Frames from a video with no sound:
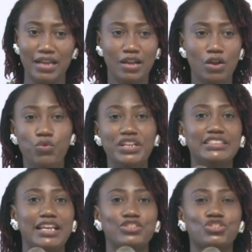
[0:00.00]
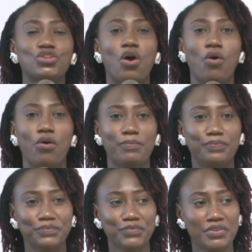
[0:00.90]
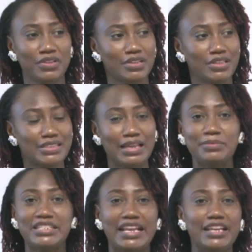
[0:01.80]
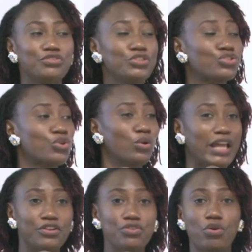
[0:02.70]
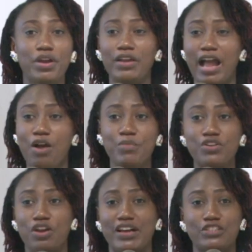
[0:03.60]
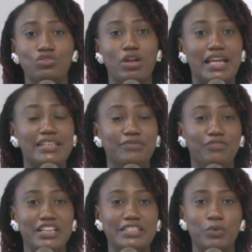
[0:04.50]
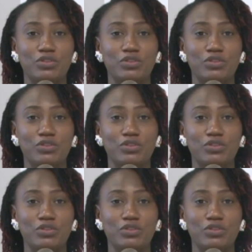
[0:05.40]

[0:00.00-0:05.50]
We just saw some secondary school. I don't know how many of us saw that in Facebook.